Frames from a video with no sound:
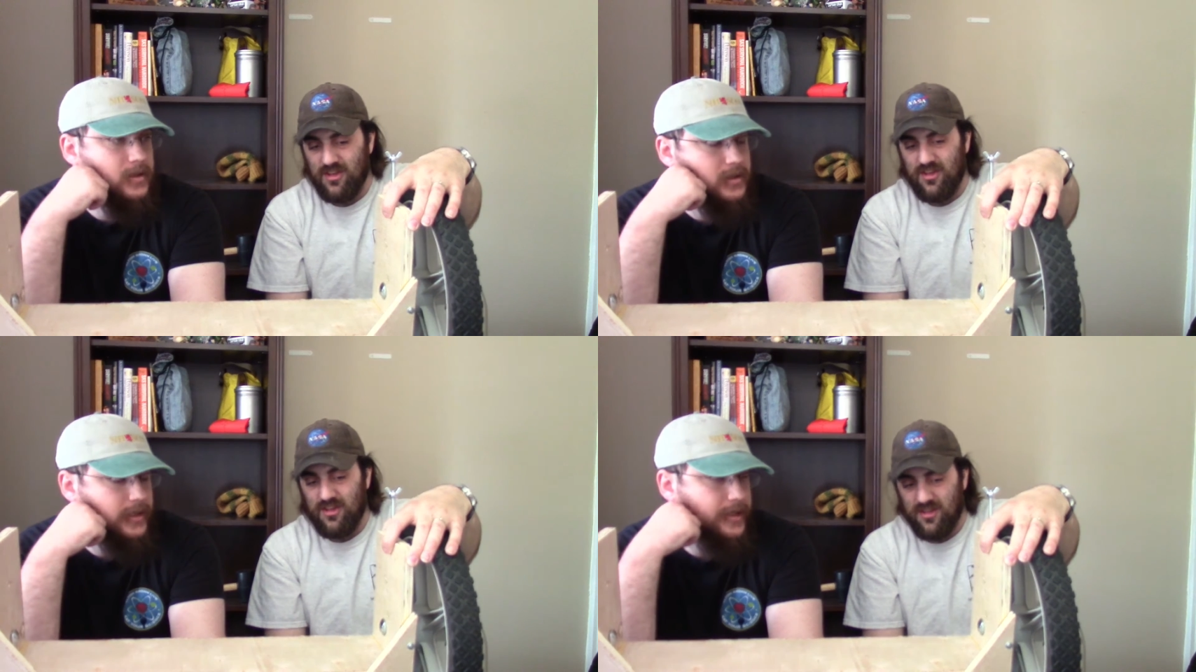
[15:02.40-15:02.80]

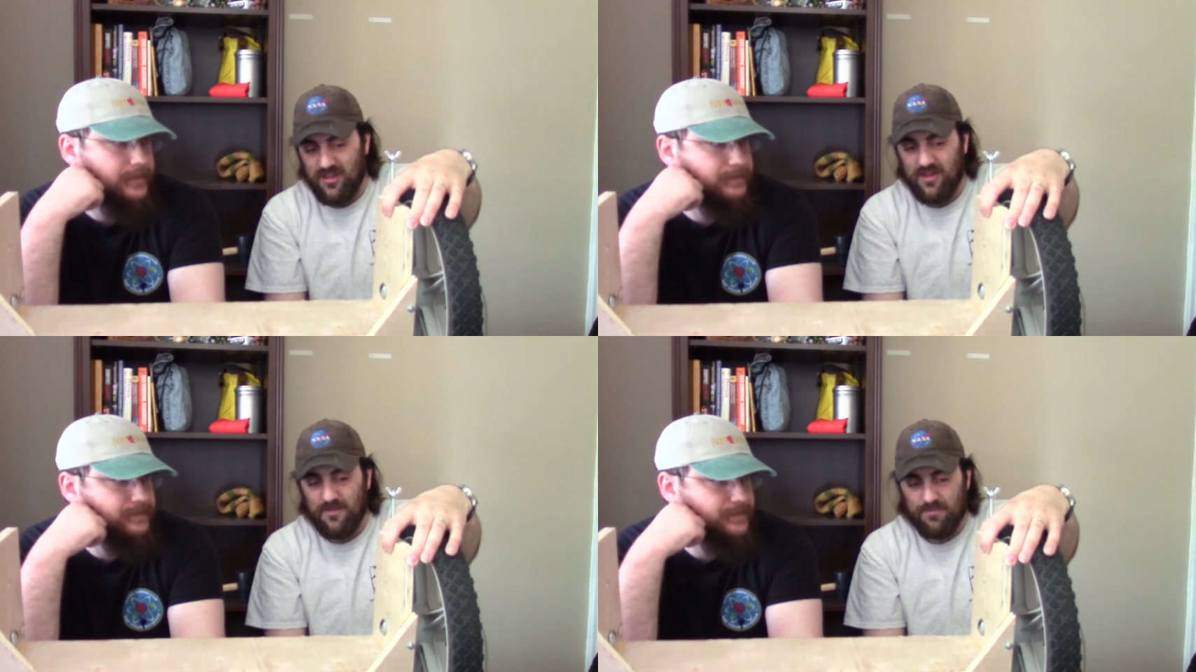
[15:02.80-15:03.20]
Speaker 1: yeah.
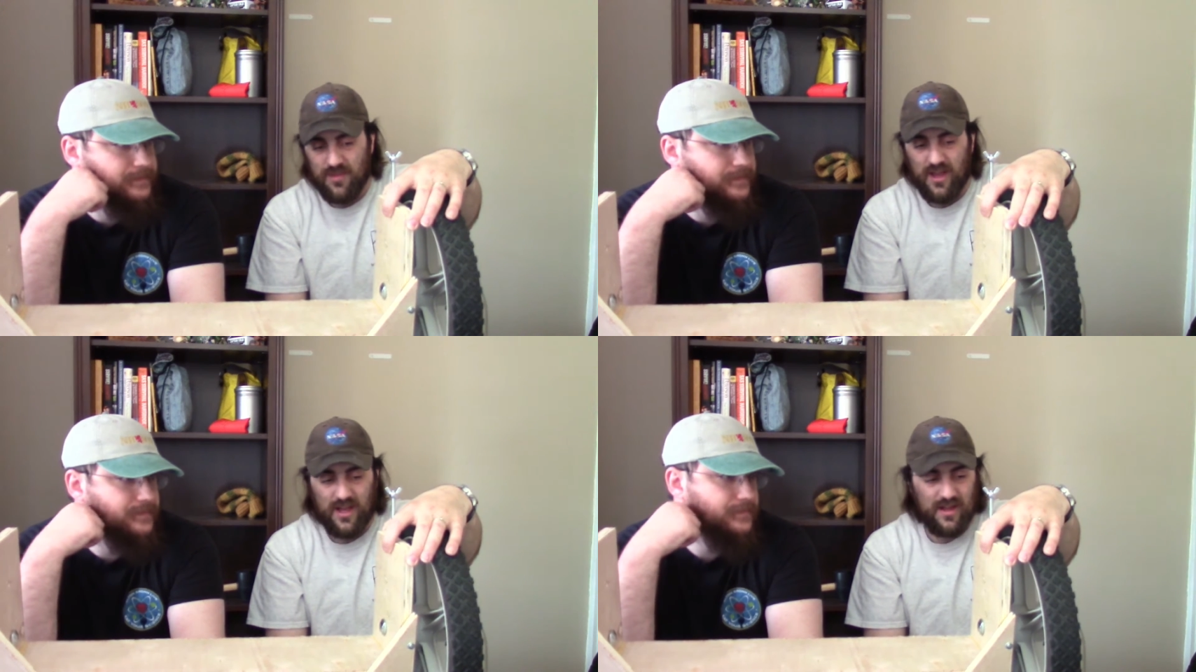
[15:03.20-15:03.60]
Uh,
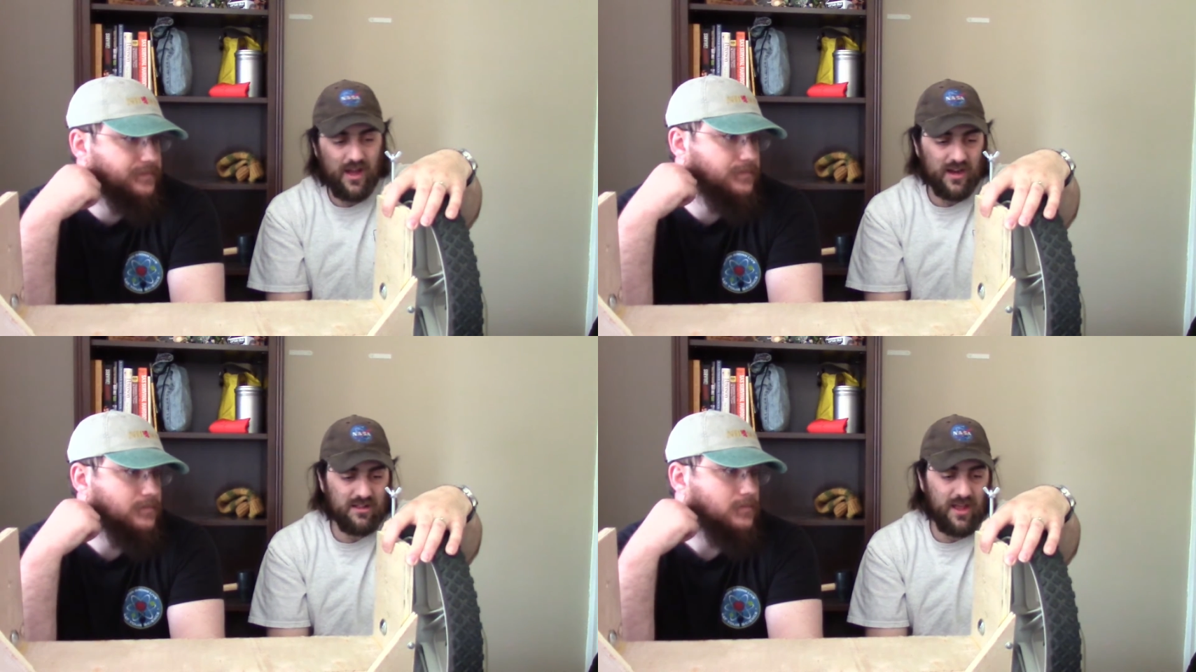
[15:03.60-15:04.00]

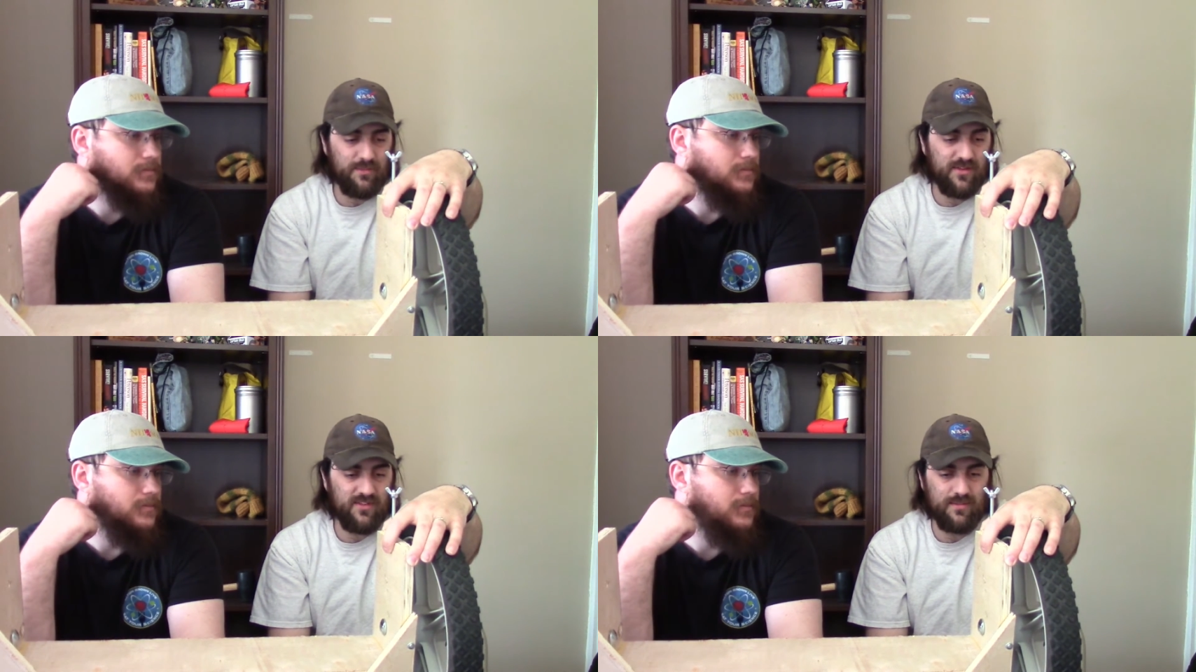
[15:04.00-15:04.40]
uh, clamps
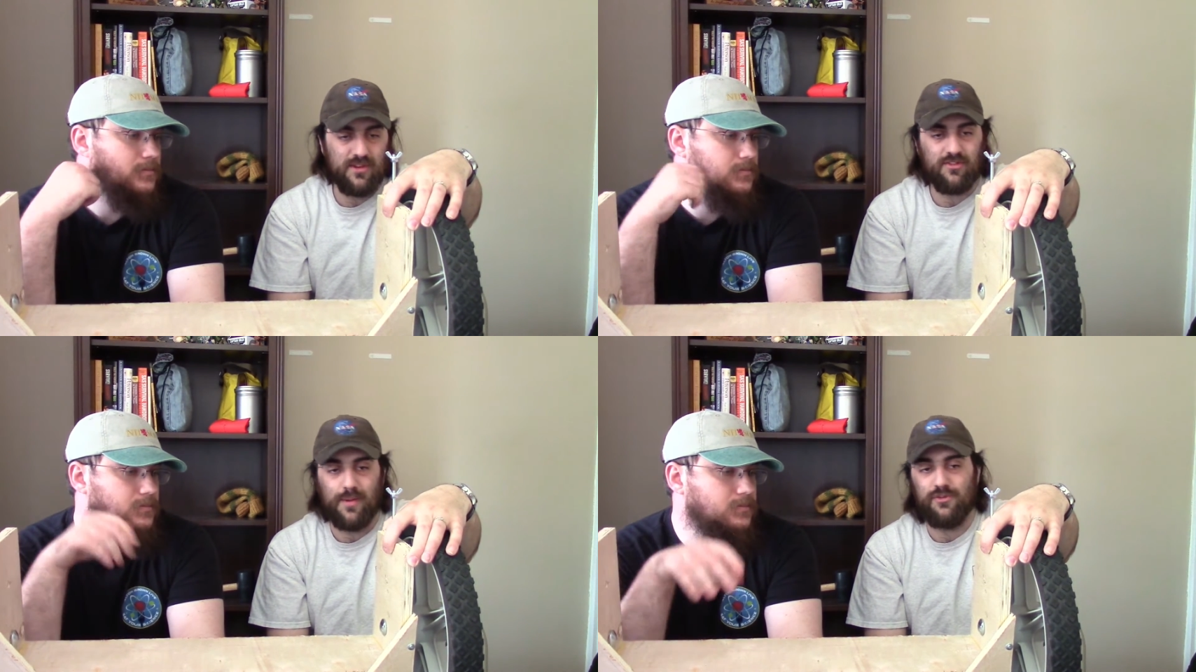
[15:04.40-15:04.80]
of some
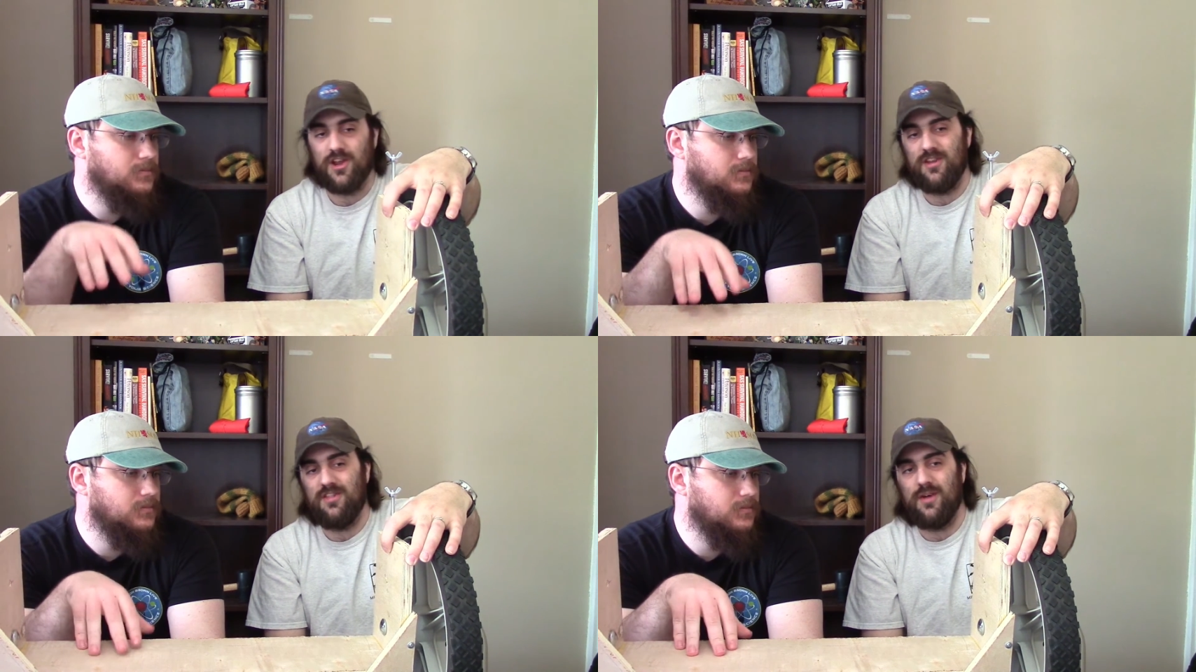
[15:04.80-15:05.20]

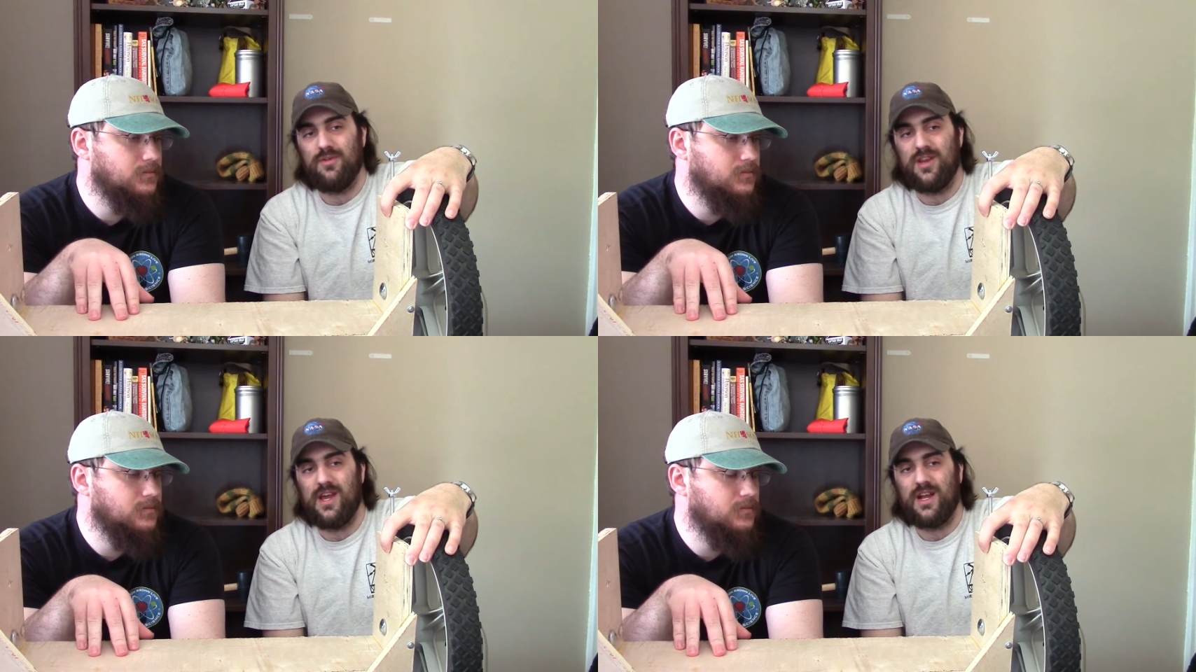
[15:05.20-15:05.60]
description that
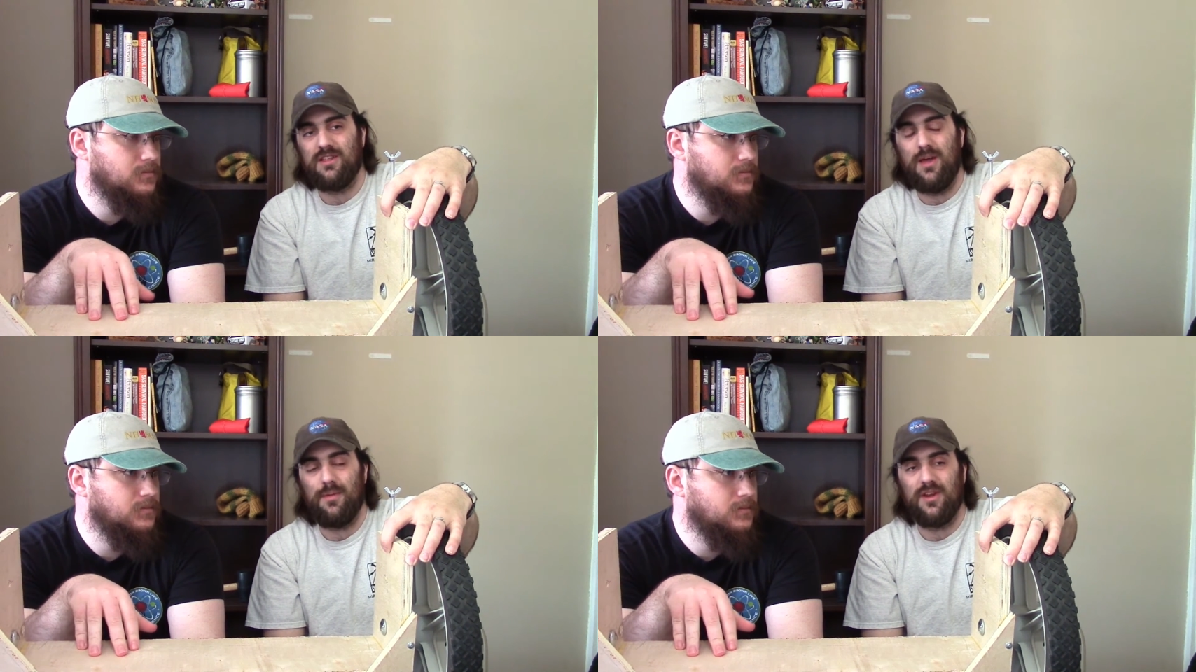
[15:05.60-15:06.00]
would uh,
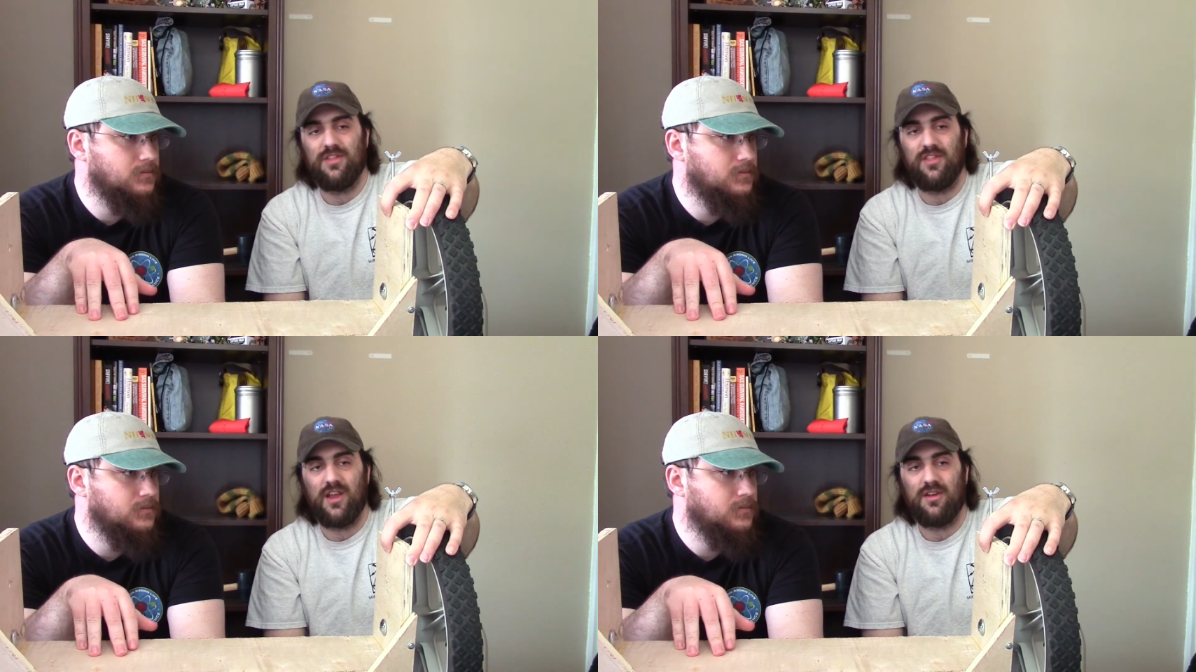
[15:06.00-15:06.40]
clamp onto the thing.